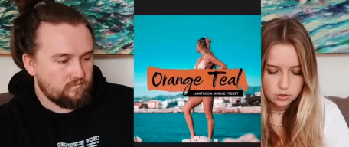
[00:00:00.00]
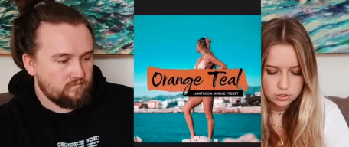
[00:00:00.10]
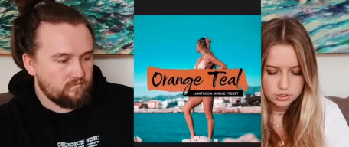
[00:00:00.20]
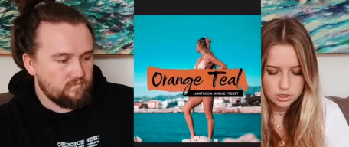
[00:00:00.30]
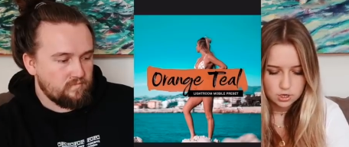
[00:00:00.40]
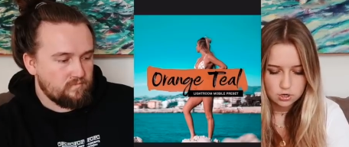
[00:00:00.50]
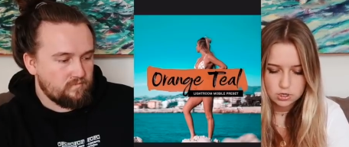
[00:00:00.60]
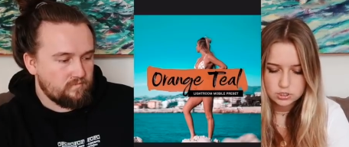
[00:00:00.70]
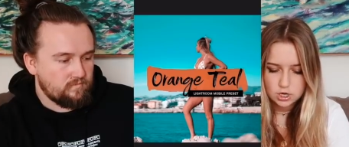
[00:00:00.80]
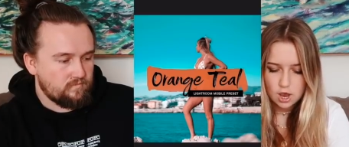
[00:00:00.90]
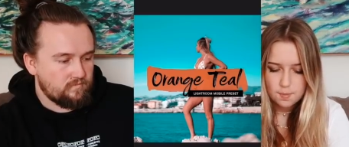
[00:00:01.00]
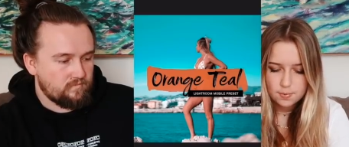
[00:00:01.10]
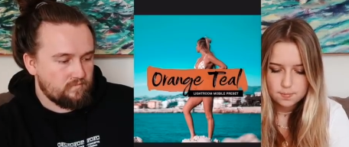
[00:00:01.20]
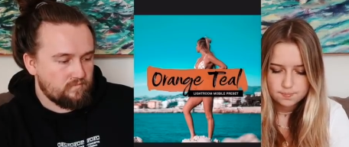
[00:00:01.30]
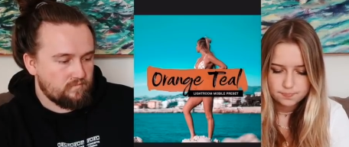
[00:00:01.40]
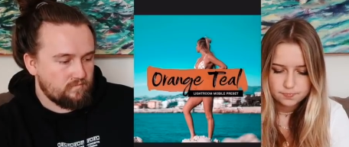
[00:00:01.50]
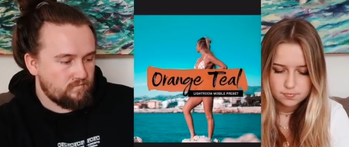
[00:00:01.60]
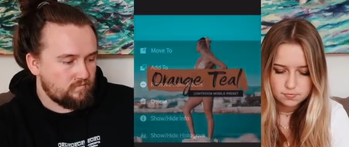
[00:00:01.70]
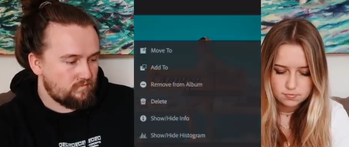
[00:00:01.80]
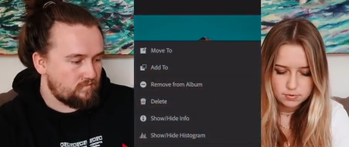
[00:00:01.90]
Speaker 1: You're just gonna go to your top,
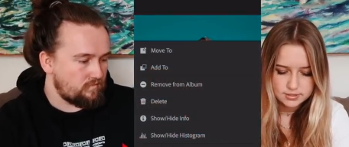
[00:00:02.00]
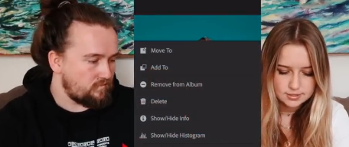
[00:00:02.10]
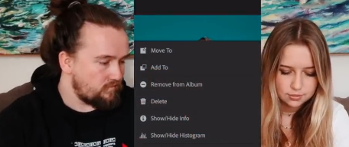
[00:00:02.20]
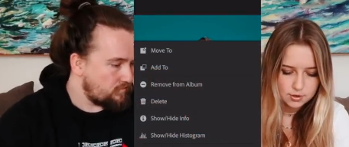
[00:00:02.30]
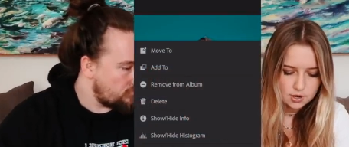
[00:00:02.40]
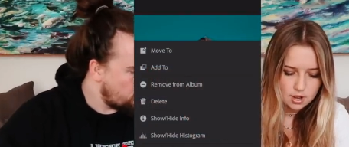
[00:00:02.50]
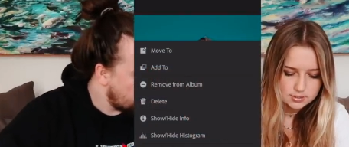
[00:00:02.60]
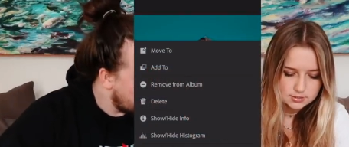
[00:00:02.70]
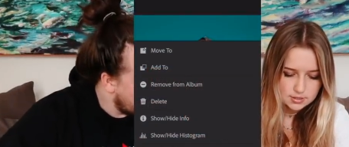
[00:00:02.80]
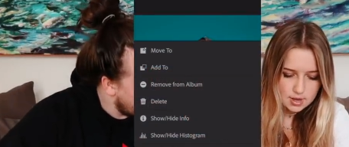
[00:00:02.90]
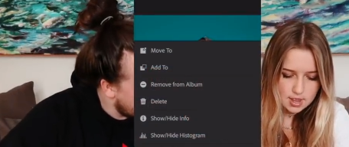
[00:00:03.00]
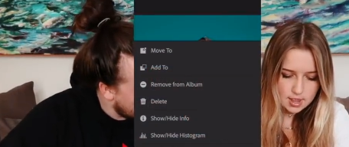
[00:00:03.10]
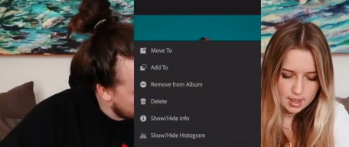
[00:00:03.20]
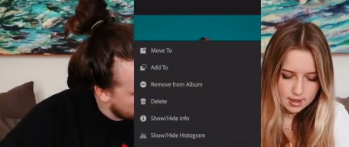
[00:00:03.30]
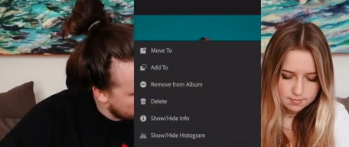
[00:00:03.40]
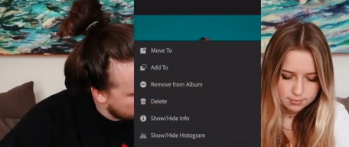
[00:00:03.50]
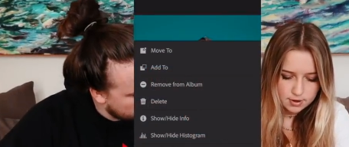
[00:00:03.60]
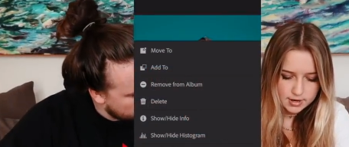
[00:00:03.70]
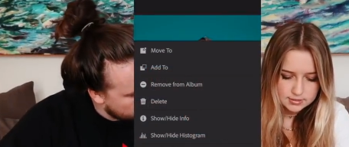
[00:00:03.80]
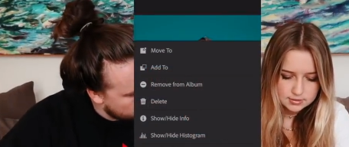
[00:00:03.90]
press the three dots, and
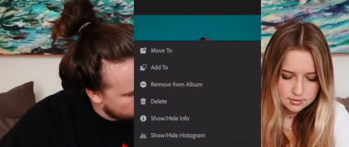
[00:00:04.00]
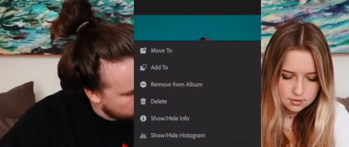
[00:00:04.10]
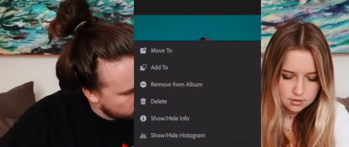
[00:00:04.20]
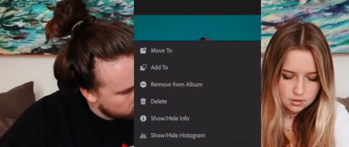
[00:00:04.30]
press